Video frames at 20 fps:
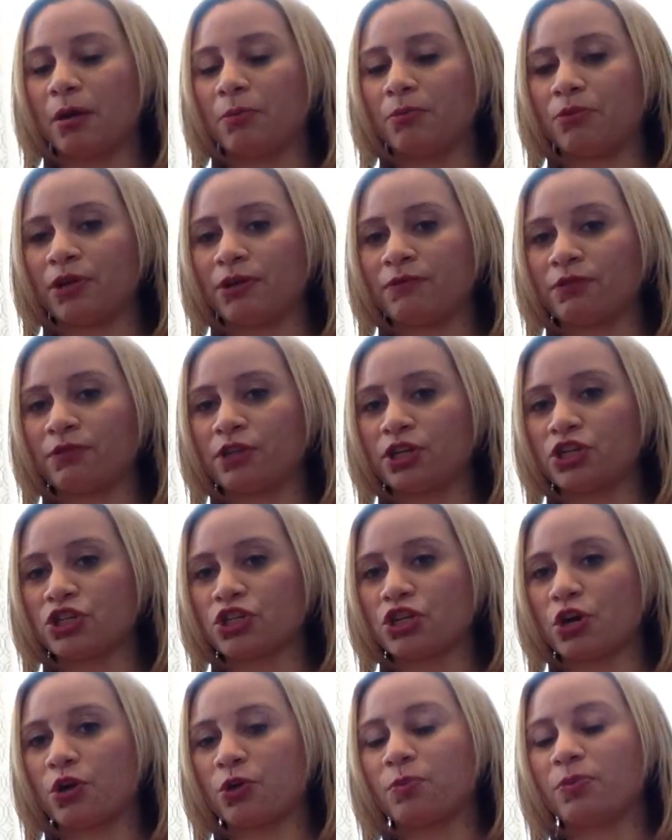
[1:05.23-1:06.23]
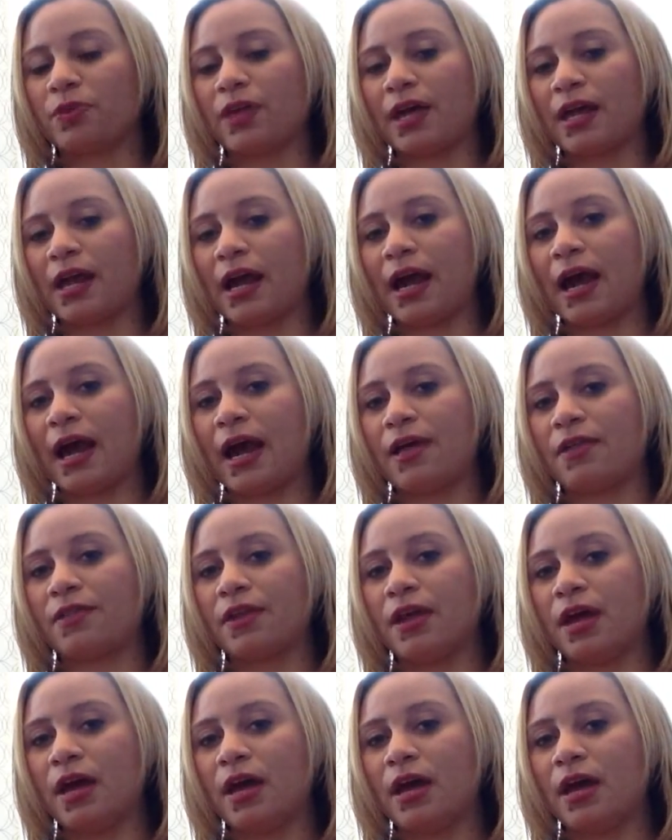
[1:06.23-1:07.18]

briefly showed that I had